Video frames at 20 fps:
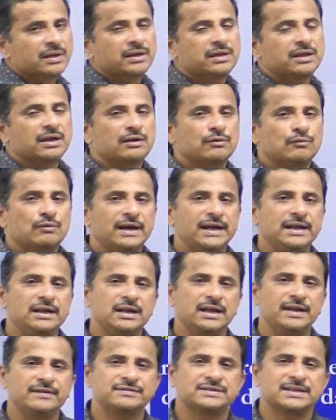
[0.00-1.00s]
Here
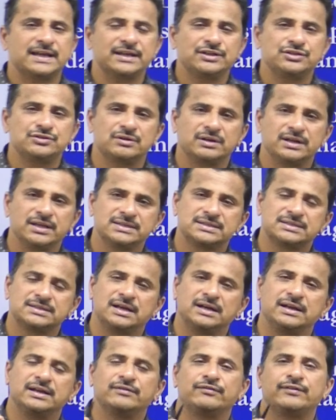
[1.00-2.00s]
wildlife sanctuaries
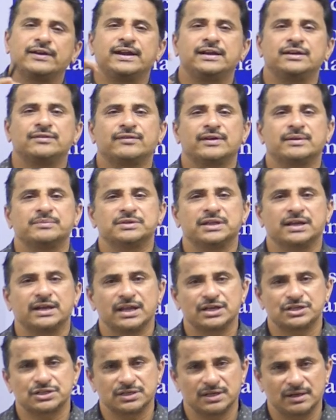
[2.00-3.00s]
are different from the
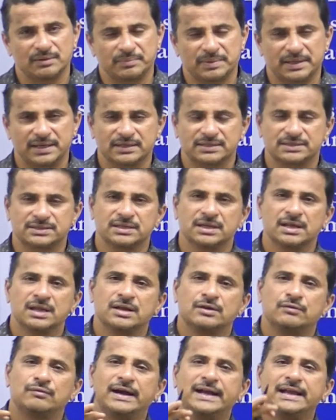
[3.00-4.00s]
national parks.
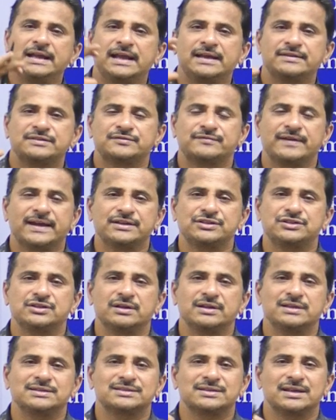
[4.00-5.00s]
Wildlife
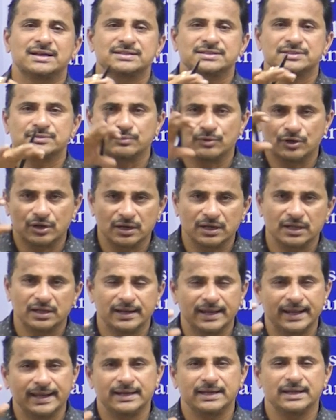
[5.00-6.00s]
sanctuaries are
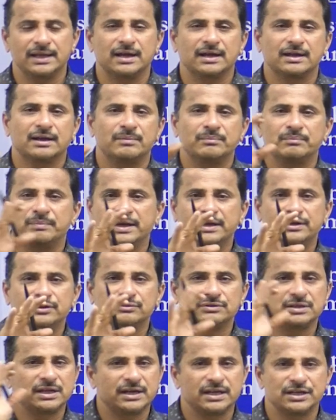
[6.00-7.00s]
smaller area compared
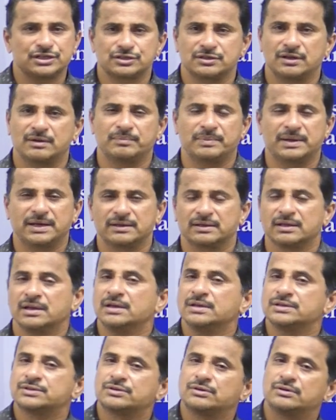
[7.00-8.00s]
to the national park.
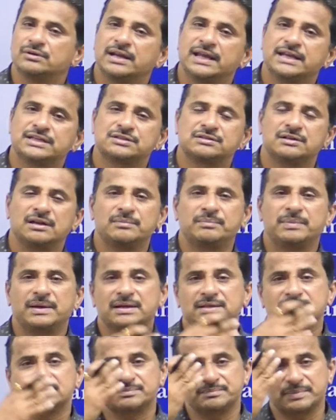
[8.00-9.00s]
So national
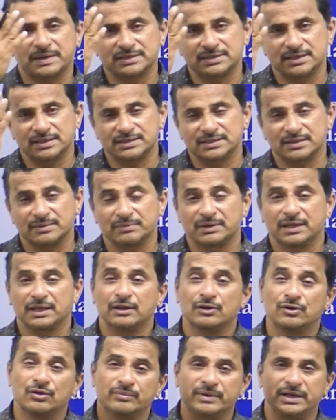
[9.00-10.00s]
parks present some
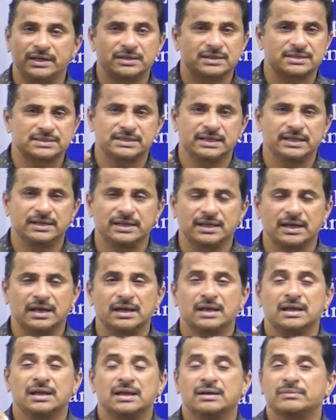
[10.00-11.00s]
kilometers
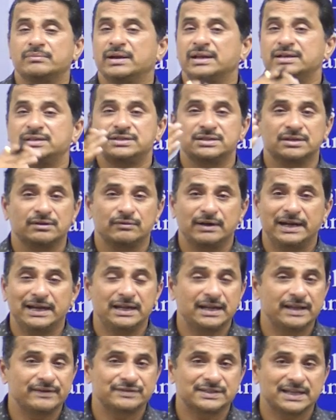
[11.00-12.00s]
area, but
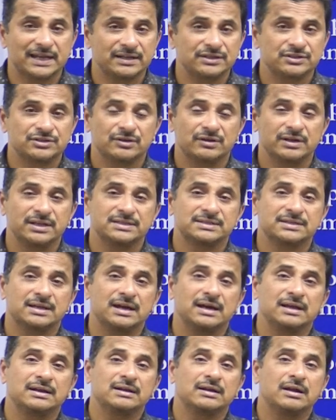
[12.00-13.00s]
wildlife sanctuaries
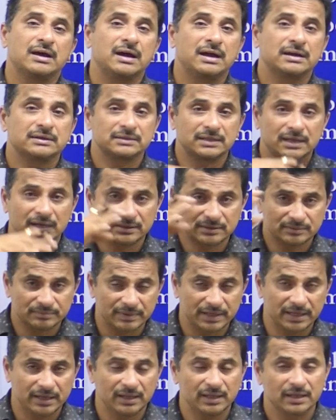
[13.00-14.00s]
are not that
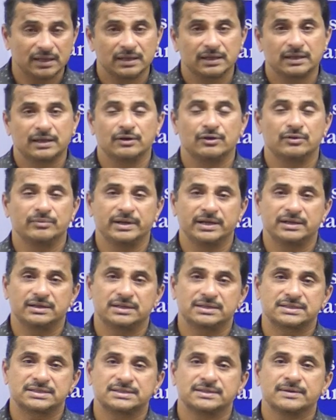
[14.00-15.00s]
many
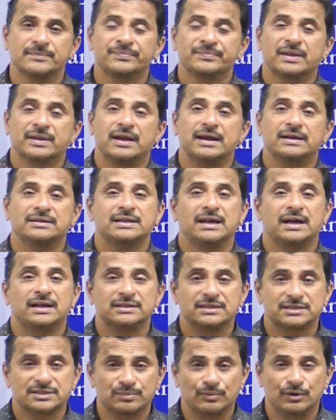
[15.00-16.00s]
kilometers, and they
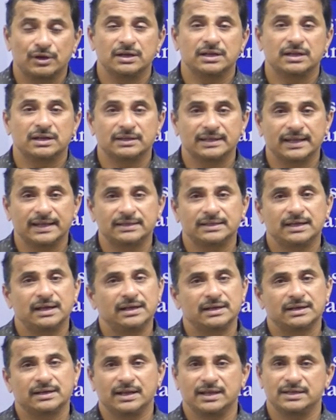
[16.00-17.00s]
are the smaller than the
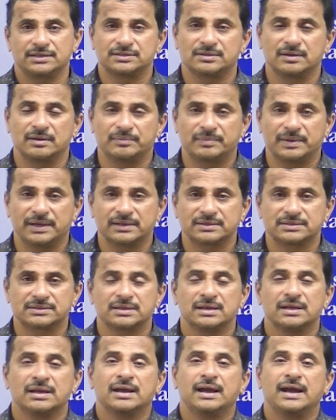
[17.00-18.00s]
national parks.
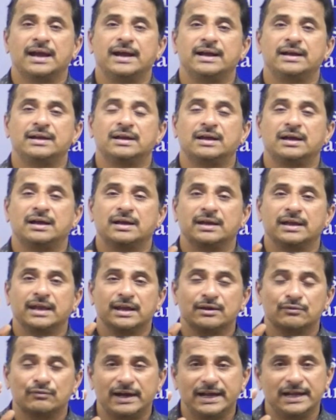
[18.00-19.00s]
And
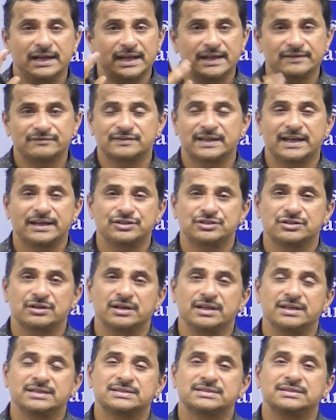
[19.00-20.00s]
in wildlife
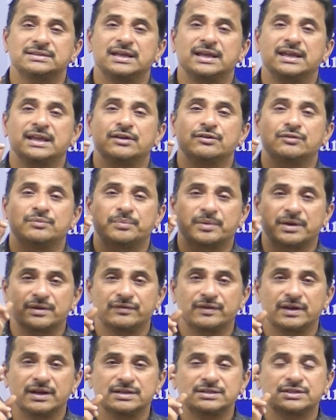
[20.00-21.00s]
sanctuaries, they give
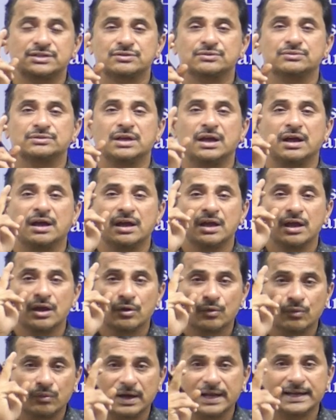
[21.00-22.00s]
preference to the
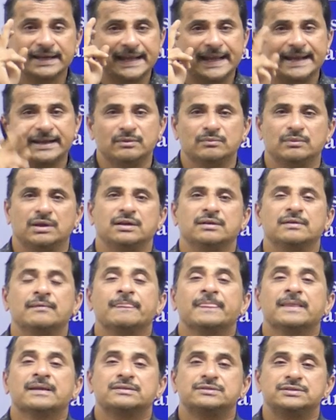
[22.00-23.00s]
one animal.
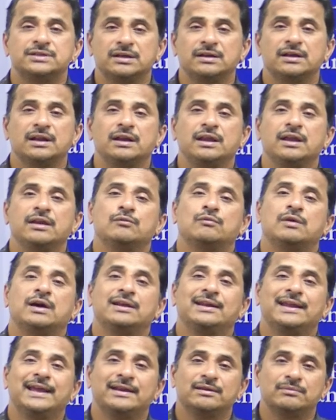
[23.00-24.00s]
Generally,
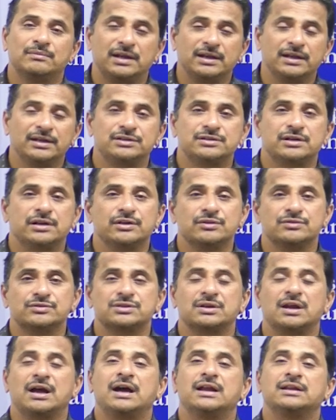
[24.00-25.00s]
one animal
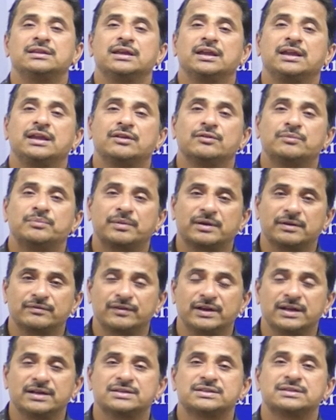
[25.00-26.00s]
introduced, or they give
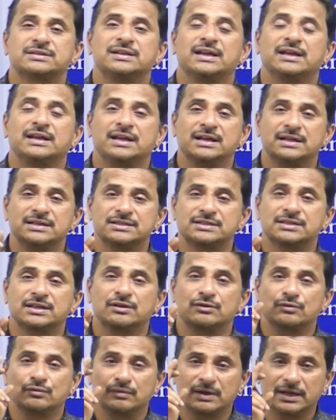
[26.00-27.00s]
preference, they
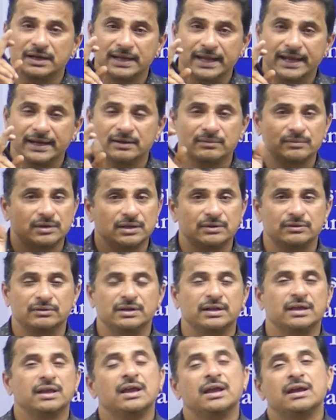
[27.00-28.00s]
conserve one animal
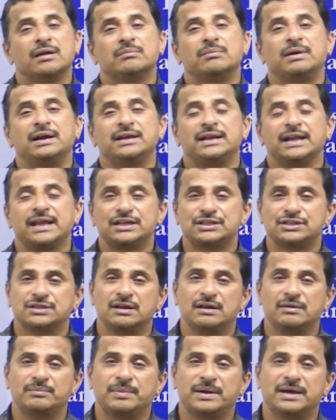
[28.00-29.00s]
only. But
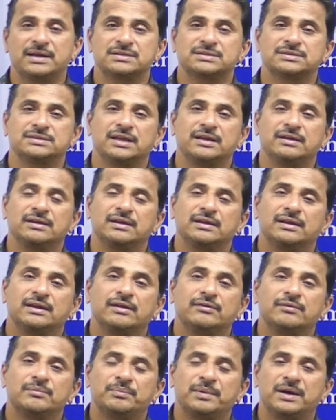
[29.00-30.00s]
national parks, they
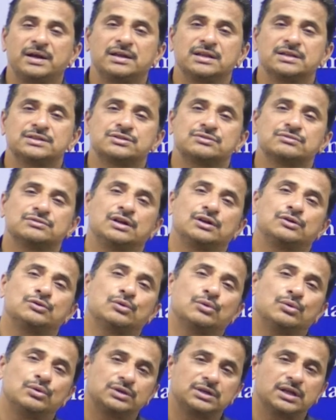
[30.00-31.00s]
give importance to the
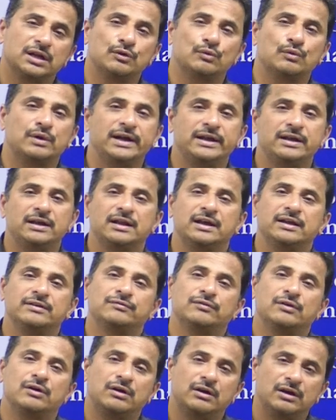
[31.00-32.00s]
total
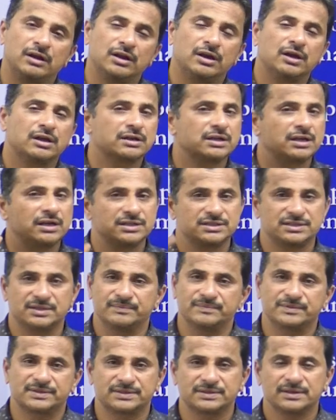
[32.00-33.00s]
wildlife, all
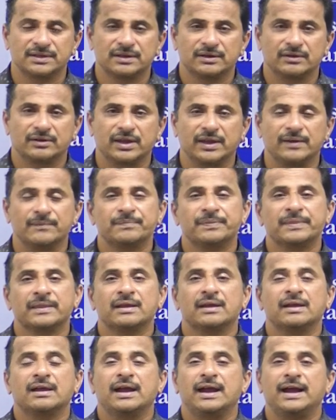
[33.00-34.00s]
organisms. Okay,
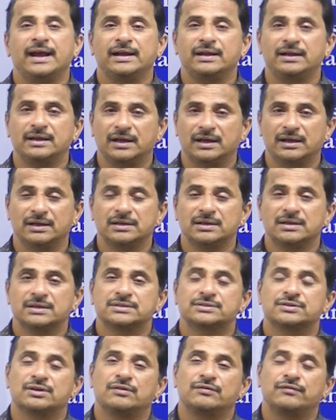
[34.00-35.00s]
and
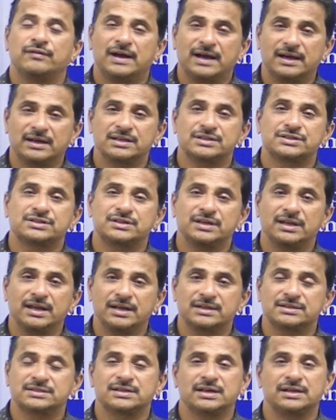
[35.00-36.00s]
so
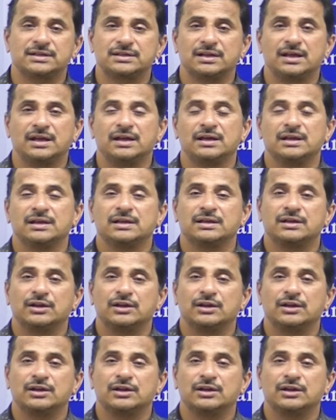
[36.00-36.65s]
forestry etc.